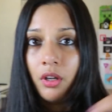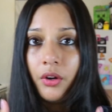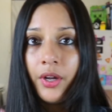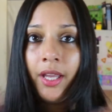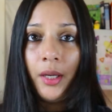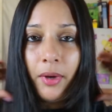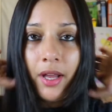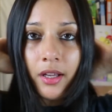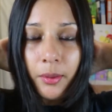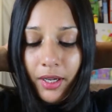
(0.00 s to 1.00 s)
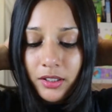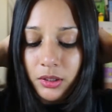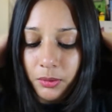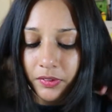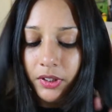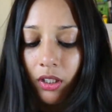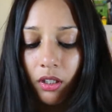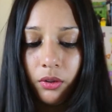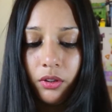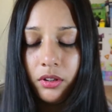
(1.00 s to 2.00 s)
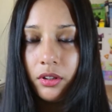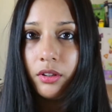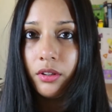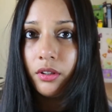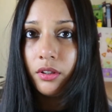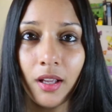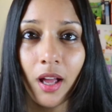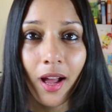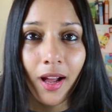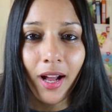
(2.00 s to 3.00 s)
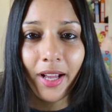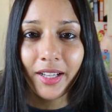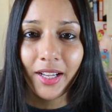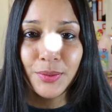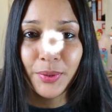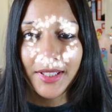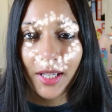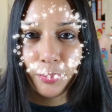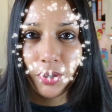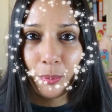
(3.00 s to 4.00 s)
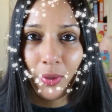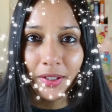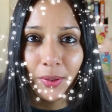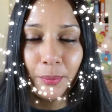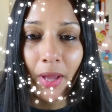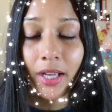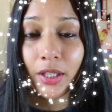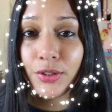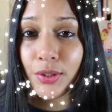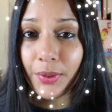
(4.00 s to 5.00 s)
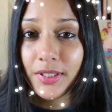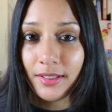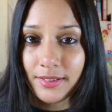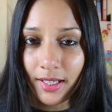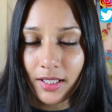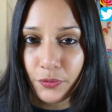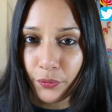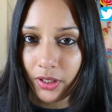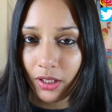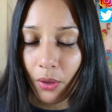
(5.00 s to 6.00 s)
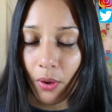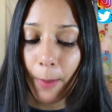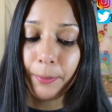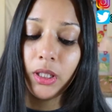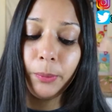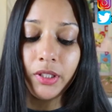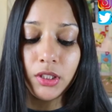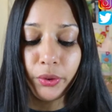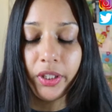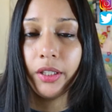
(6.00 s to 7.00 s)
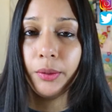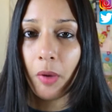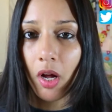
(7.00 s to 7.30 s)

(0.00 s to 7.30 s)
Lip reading: Okay, back to my video. Hi guys, what's up? Welcome back. So in today's video, I'm gonna be doing an